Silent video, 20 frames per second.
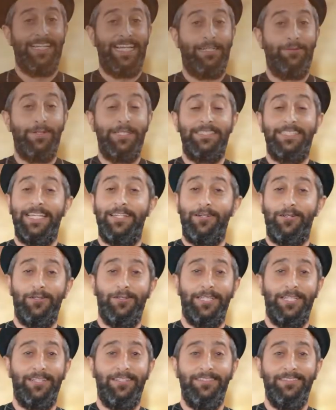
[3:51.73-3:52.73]
And we said
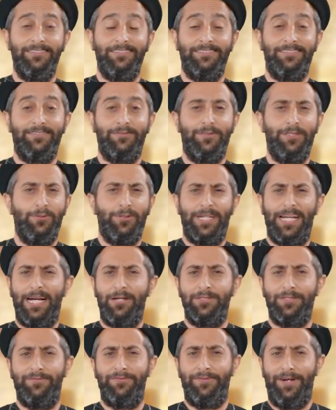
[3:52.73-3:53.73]
earlier, we don't want a
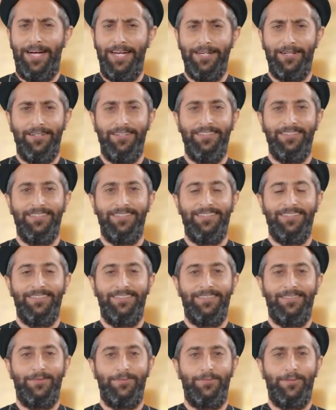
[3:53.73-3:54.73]
house of fire.
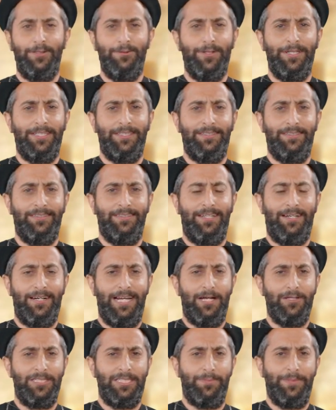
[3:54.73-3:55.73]
We don't want our
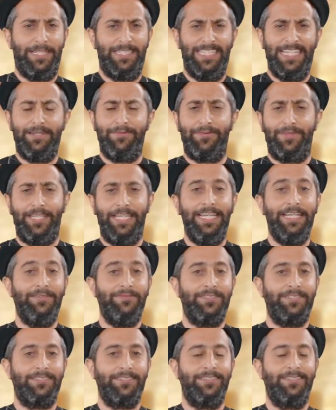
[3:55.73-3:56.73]
house to be a den of
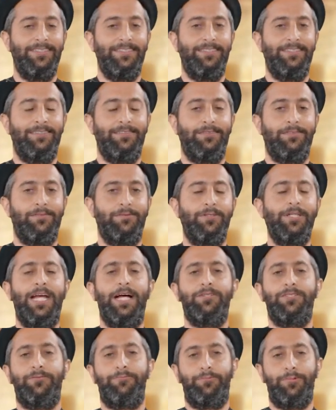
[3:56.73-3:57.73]
thieves. We want a
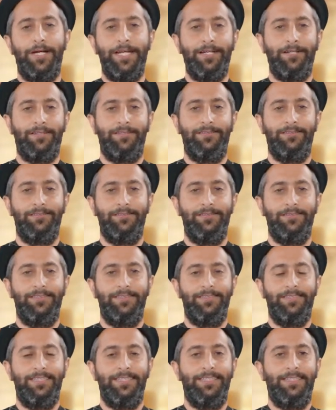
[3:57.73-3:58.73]
house of prayer.
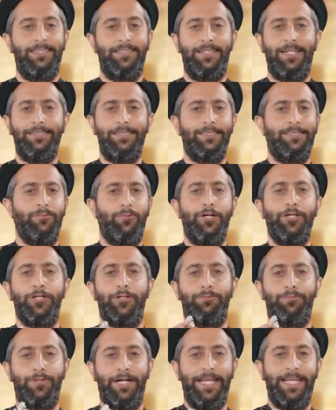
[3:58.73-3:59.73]
God doesn't want you
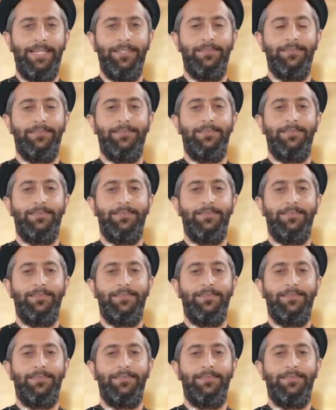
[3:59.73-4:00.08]
to pray.